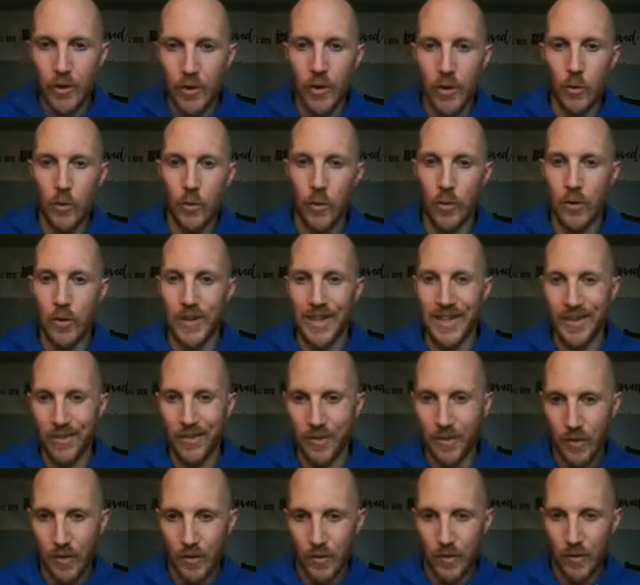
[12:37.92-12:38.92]
it would look like
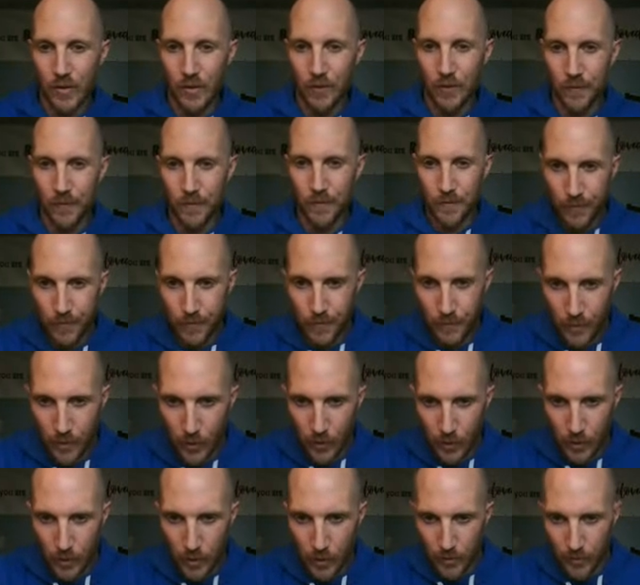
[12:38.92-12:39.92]
this.
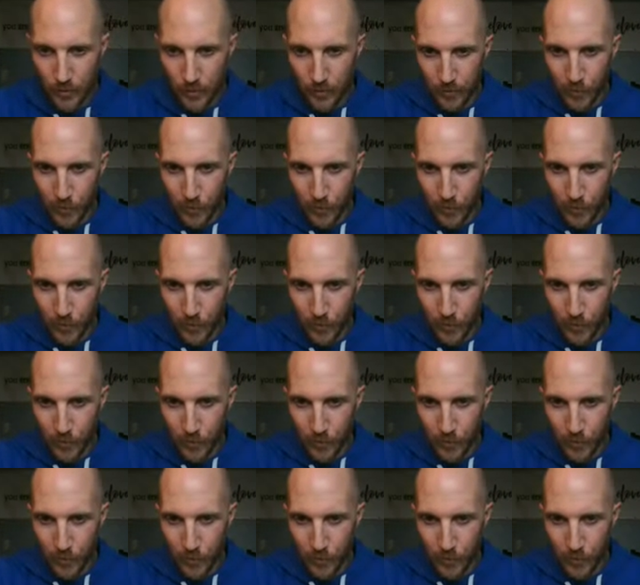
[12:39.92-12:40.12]
We lost a